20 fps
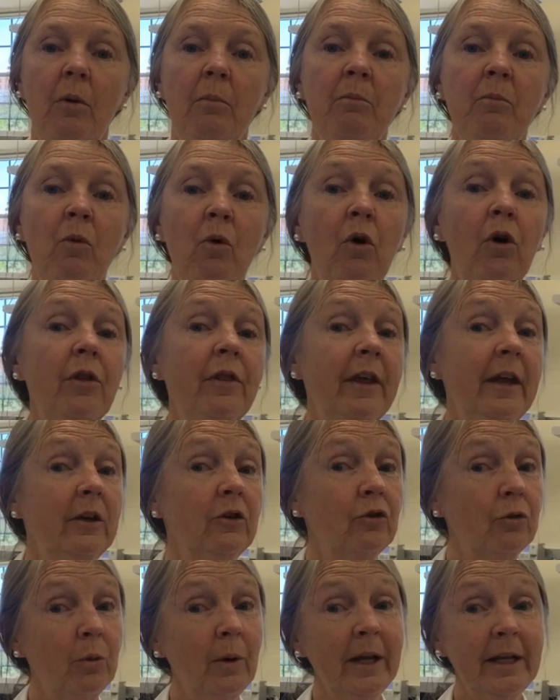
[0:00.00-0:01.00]
more
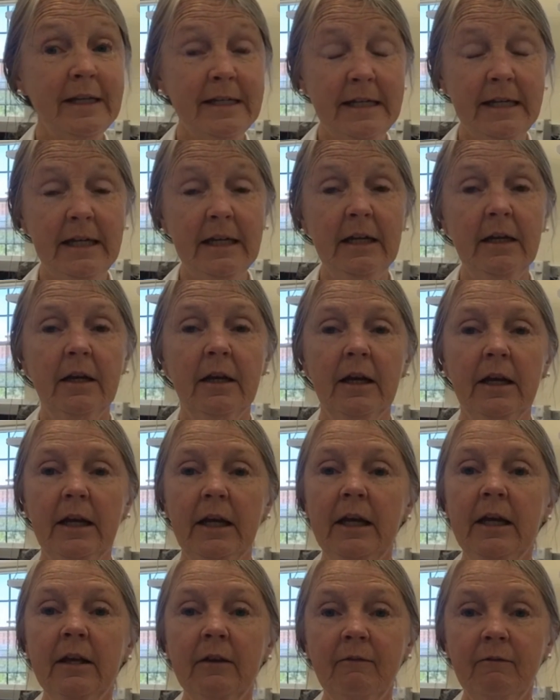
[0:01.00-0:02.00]
than 20
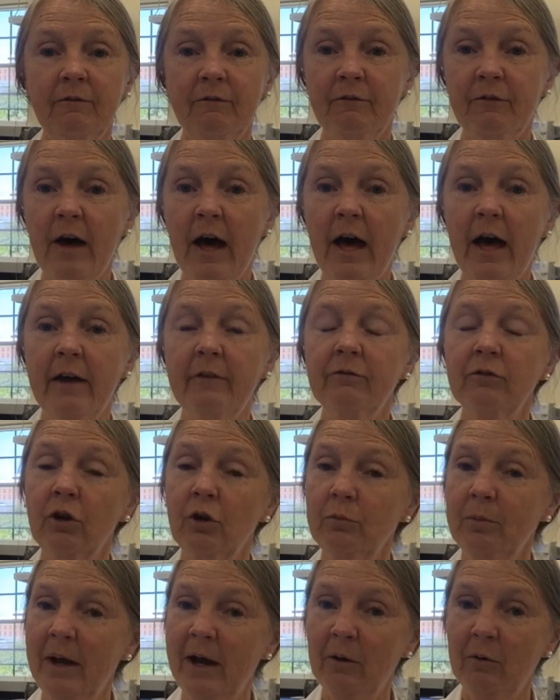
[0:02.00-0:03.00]
in 5
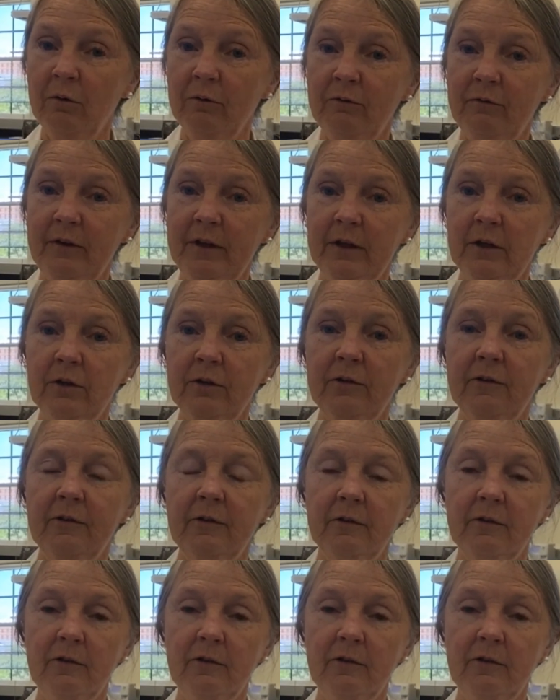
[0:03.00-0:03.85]
low power fields.